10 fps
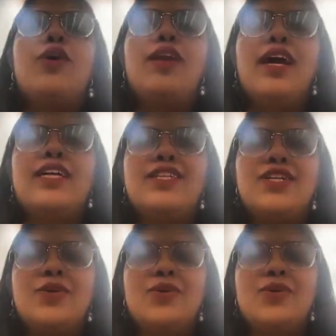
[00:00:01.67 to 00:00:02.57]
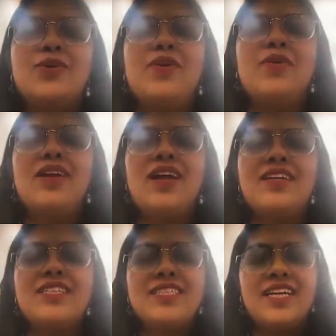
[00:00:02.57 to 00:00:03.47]
you all like to know that I know and
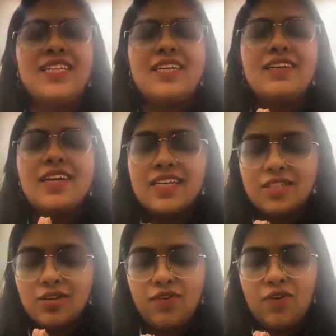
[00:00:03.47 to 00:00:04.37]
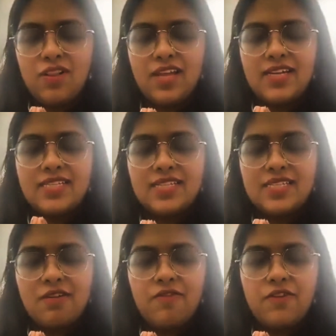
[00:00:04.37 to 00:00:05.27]
understand the creator of all that is
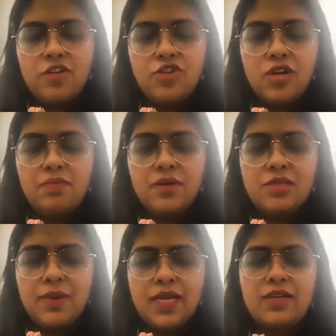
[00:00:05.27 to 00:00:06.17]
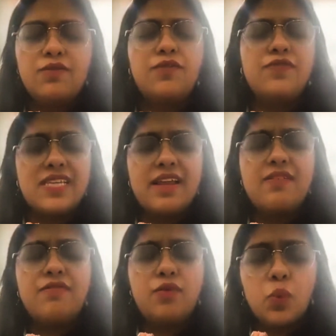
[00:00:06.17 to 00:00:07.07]
his definition and perspective of
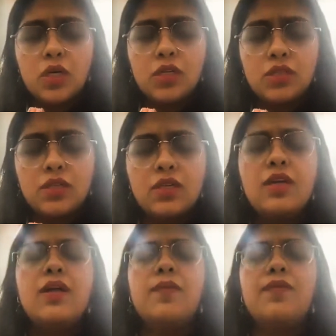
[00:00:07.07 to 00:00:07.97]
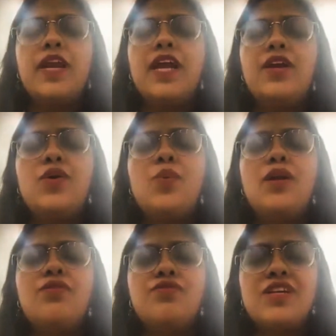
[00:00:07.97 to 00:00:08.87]
self worth? That I know
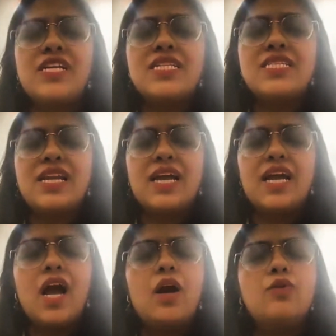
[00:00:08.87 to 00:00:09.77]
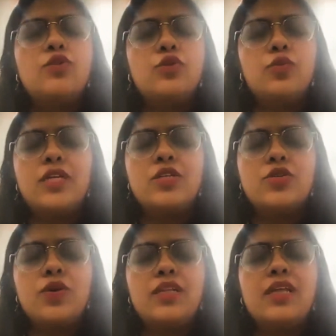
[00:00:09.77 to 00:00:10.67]
what it feels like, how to, when
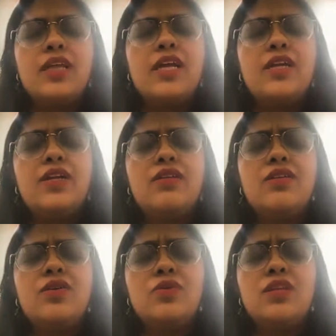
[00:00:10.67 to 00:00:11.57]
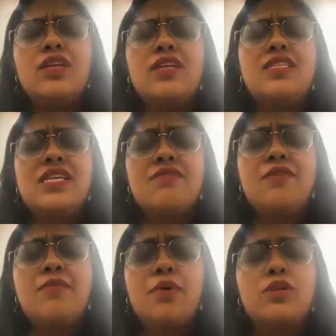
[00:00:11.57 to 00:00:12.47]
to, and that I know that it is safe
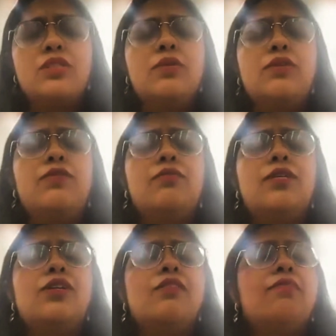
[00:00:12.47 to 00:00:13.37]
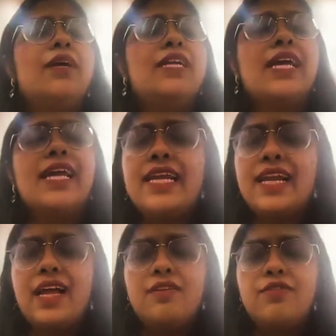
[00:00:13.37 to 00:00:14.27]
and possible for me to live my daily
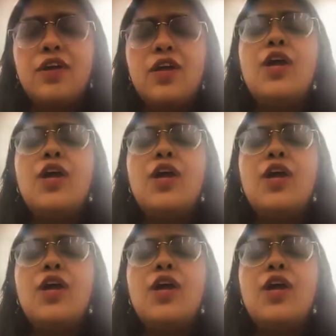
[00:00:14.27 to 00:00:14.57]
life